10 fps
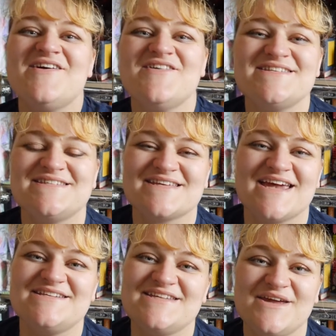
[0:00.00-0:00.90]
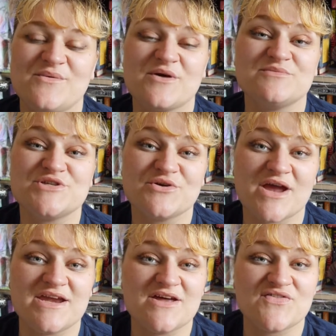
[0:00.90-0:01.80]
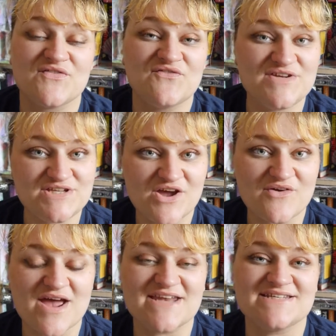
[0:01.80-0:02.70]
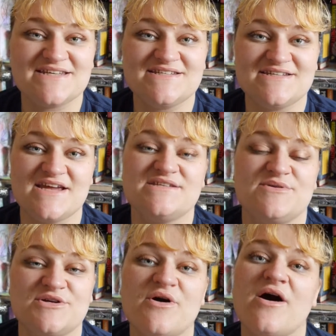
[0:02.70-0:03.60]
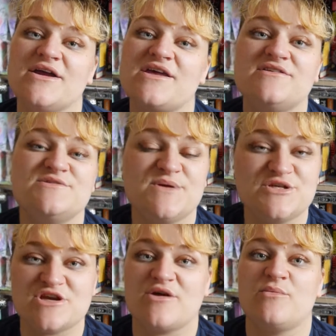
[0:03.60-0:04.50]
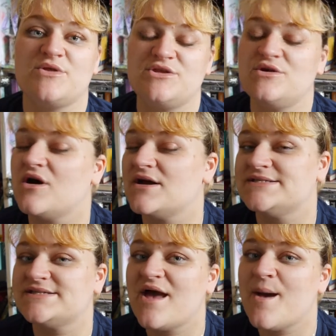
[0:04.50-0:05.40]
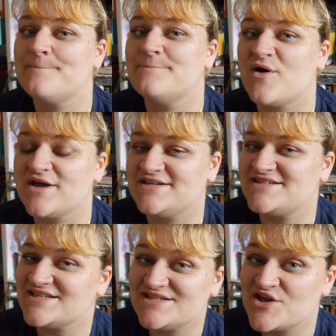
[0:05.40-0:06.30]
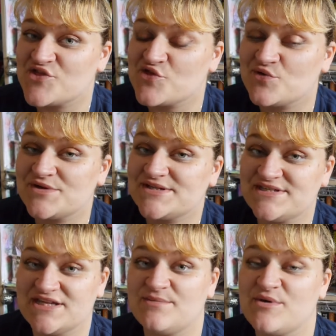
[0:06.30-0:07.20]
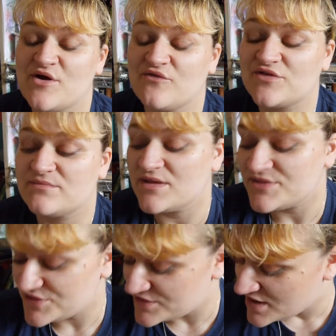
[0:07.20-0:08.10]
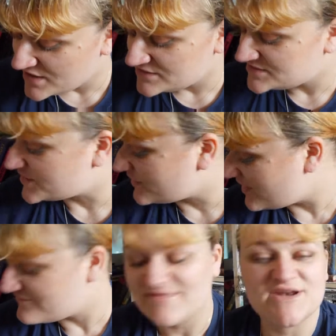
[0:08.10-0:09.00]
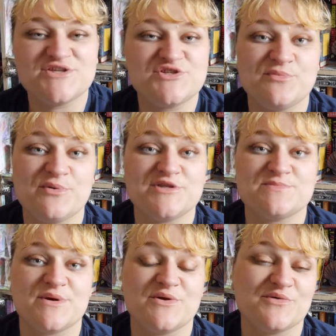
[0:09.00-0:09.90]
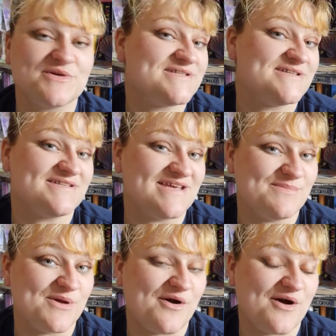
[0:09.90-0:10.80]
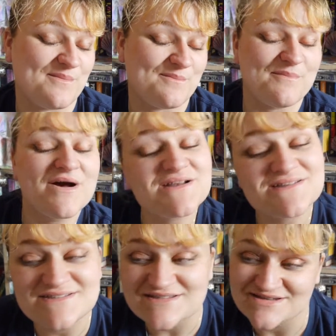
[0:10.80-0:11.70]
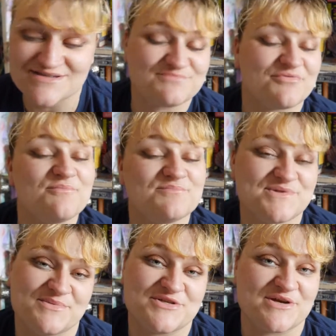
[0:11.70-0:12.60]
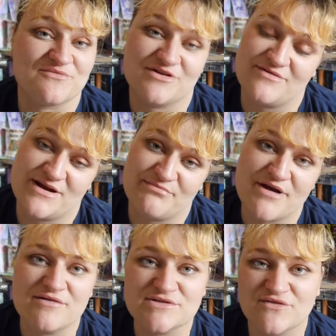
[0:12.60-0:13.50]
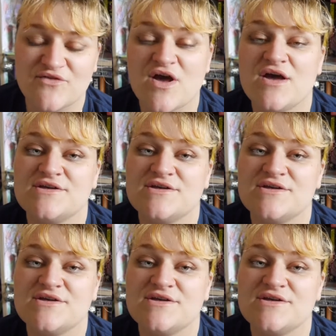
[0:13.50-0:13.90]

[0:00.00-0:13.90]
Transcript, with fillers: Hey guys, it's Katie. Welcome to another video and in today's video I'm going to be sharing with you guys my Disneyathon TBR for the month. So I've managed to put my August TBR amongst these prompts which I'm really really proud of.